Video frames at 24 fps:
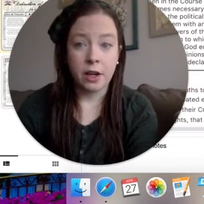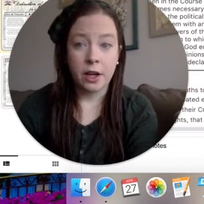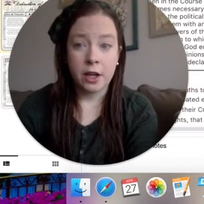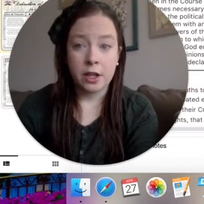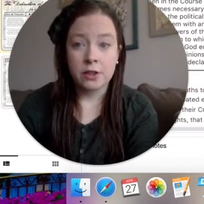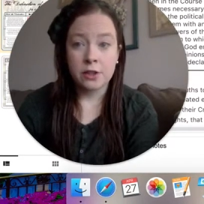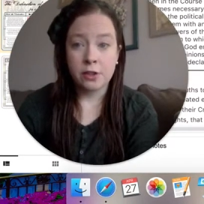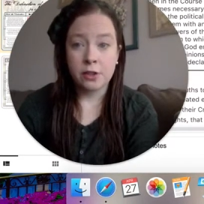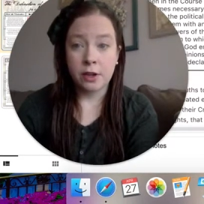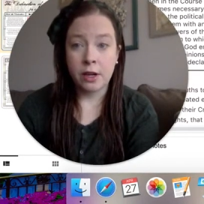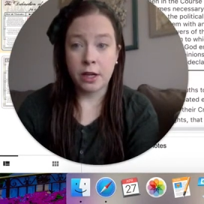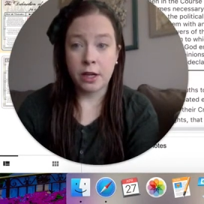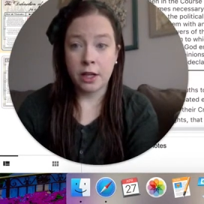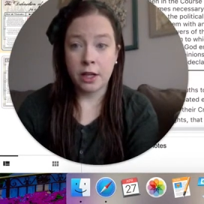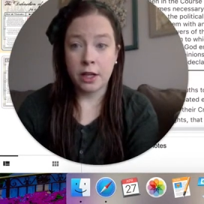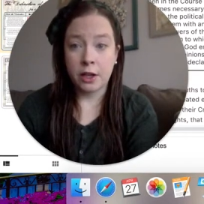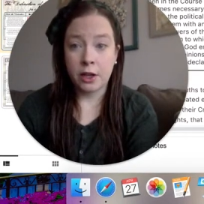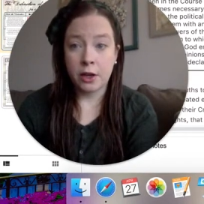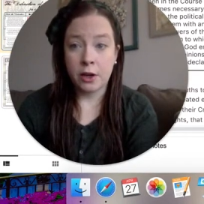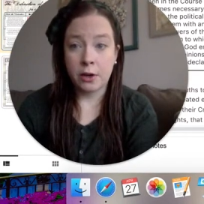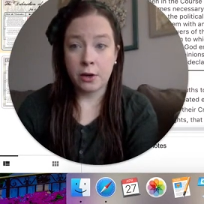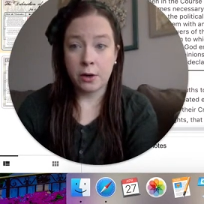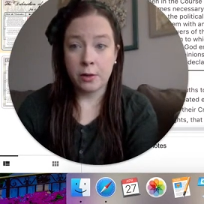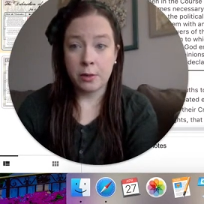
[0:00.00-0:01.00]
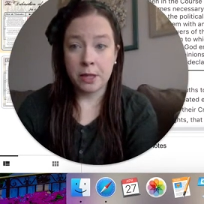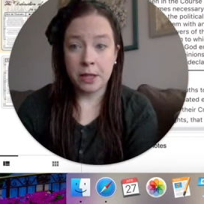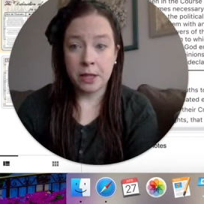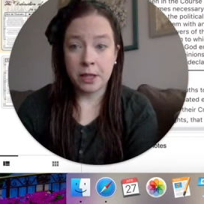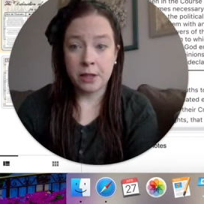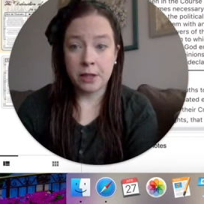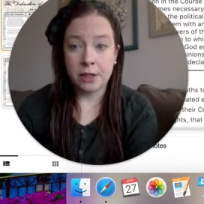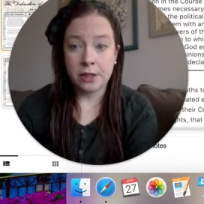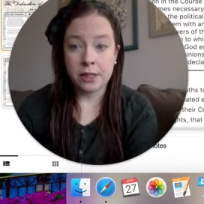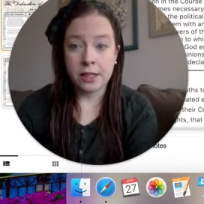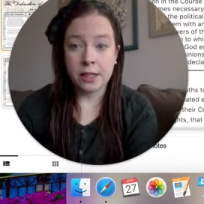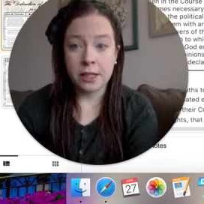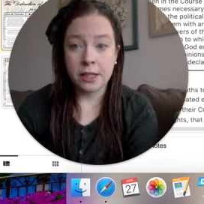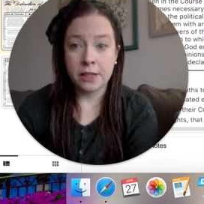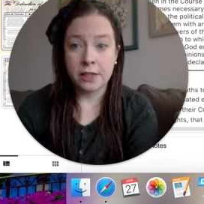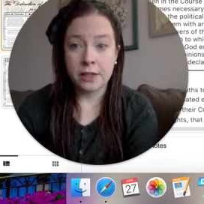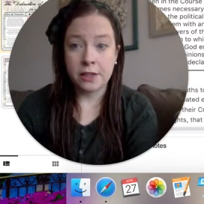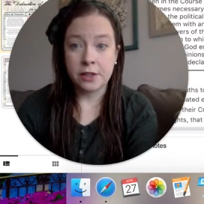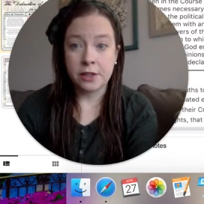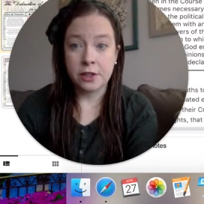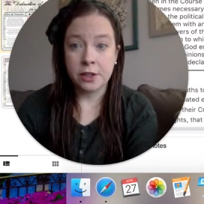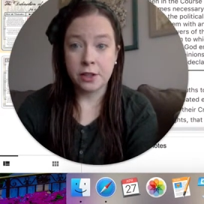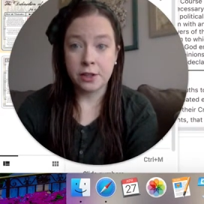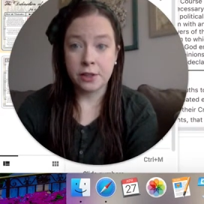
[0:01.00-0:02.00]
So I'm going to go up here to
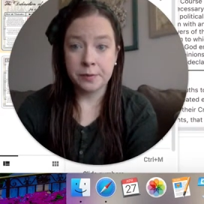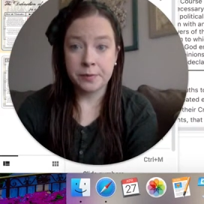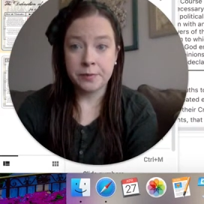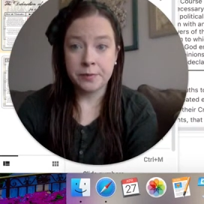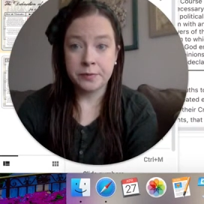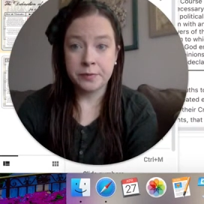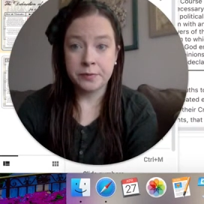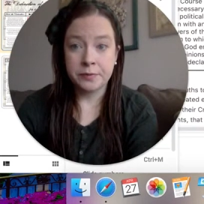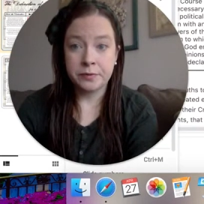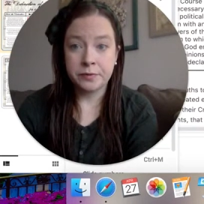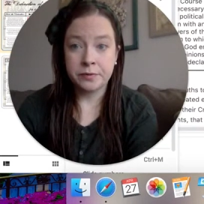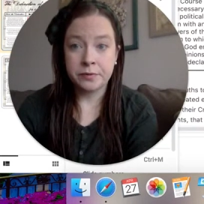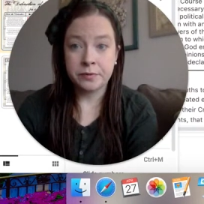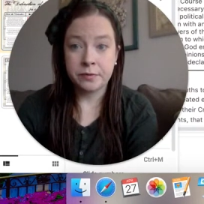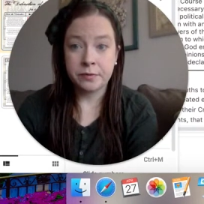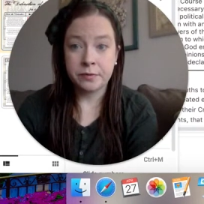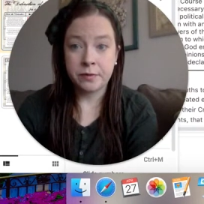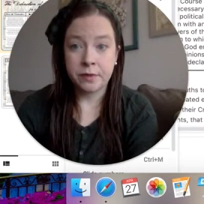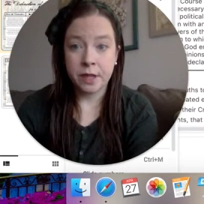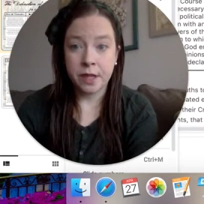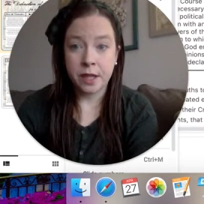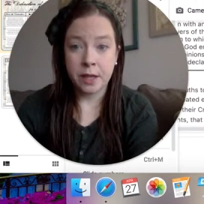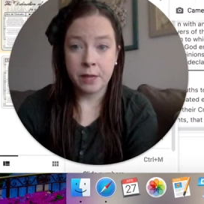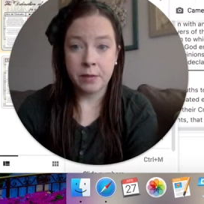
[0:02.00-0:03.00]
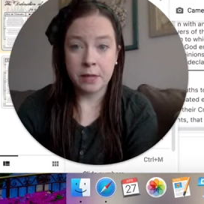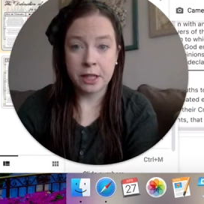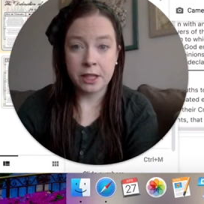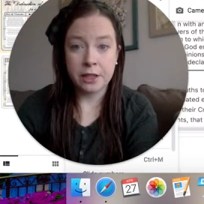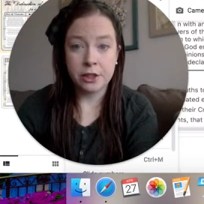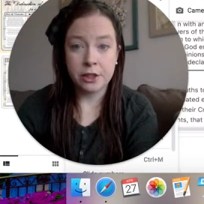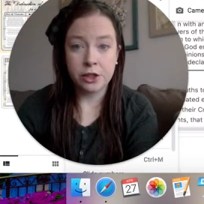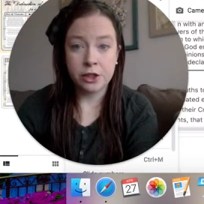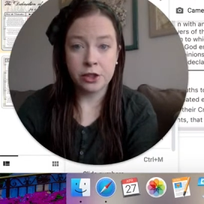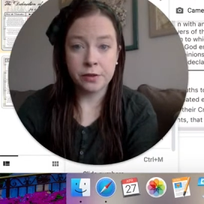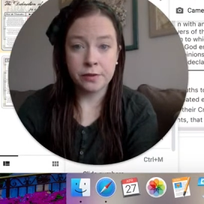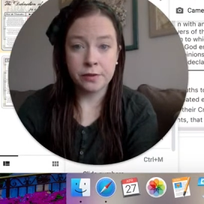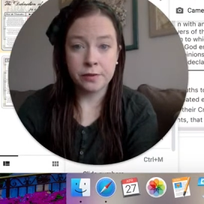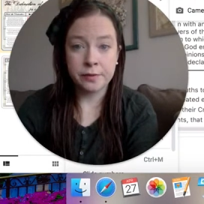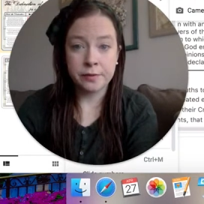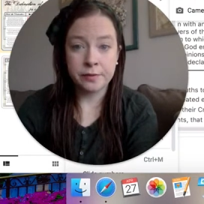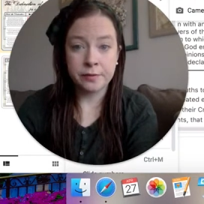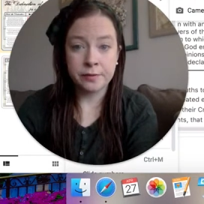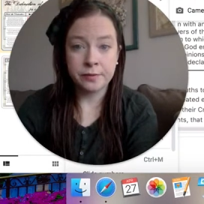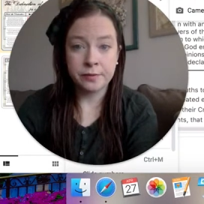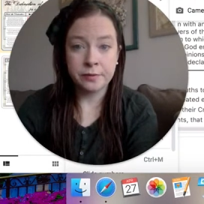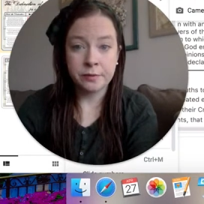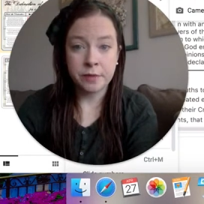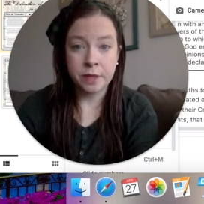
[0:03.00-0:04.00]
Insert, Image,
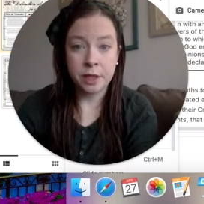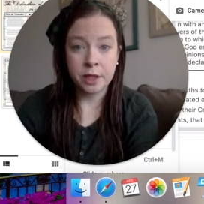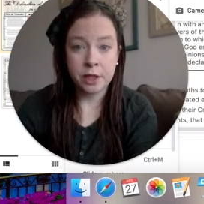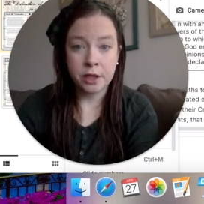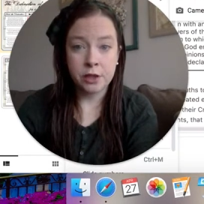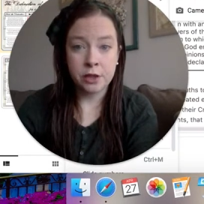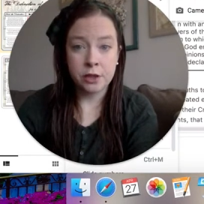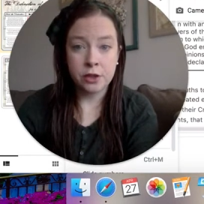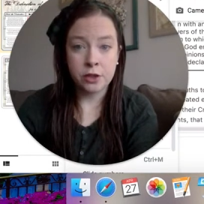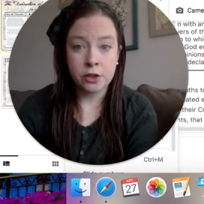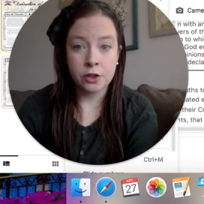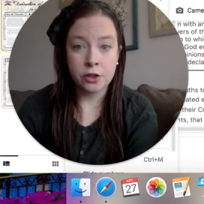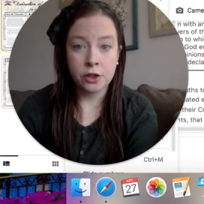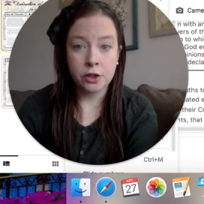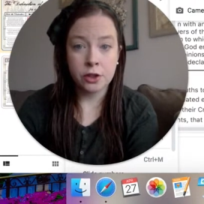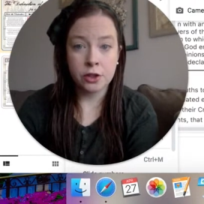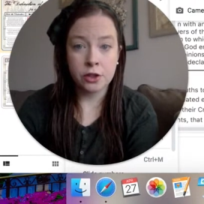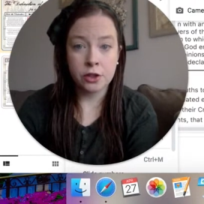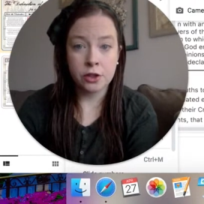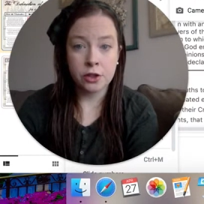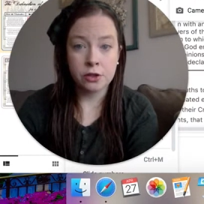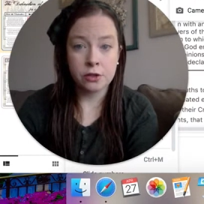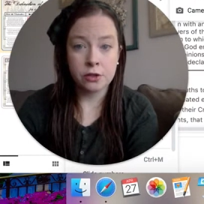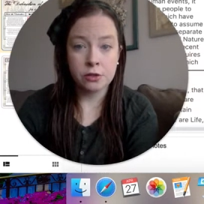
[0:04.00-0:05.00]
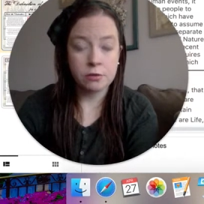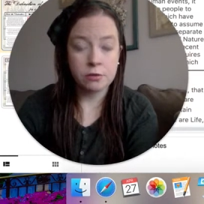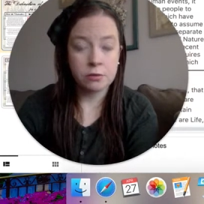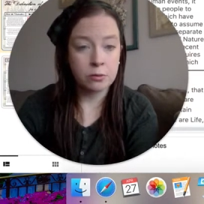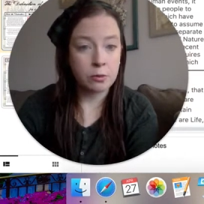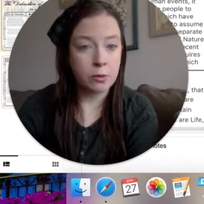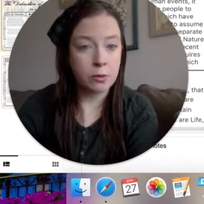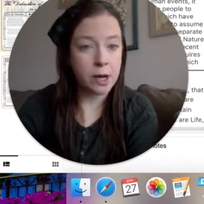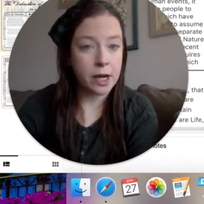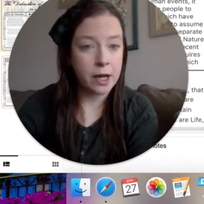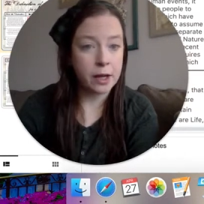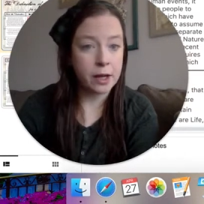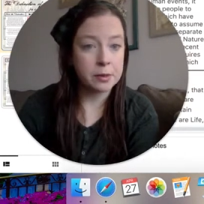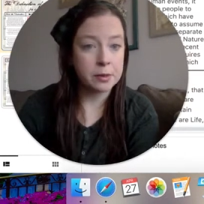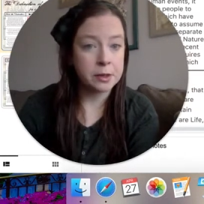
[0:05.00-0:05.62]
Search, Web,